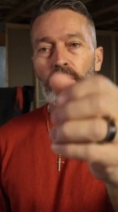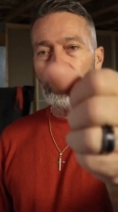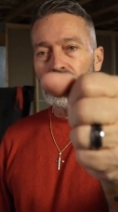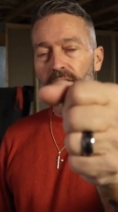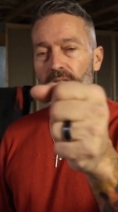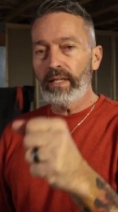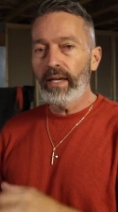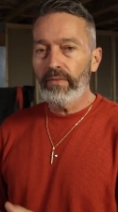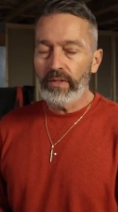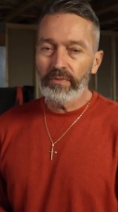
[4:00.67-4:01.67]
but it is going to
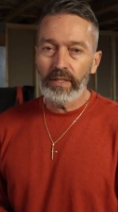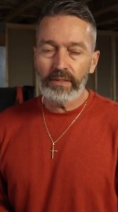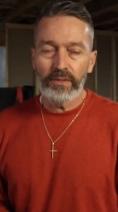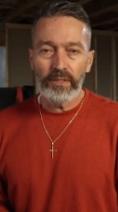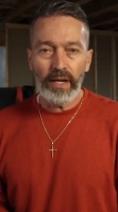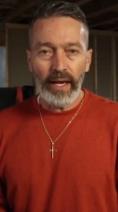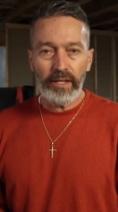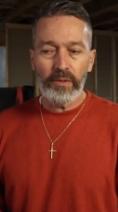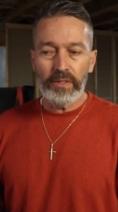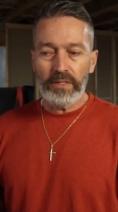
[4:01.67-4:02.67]
have an effect on your
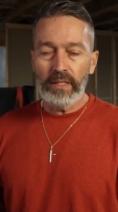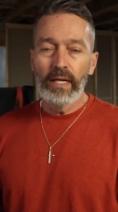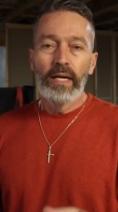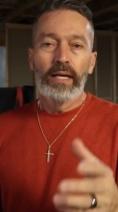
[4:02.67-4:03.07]
accuracy.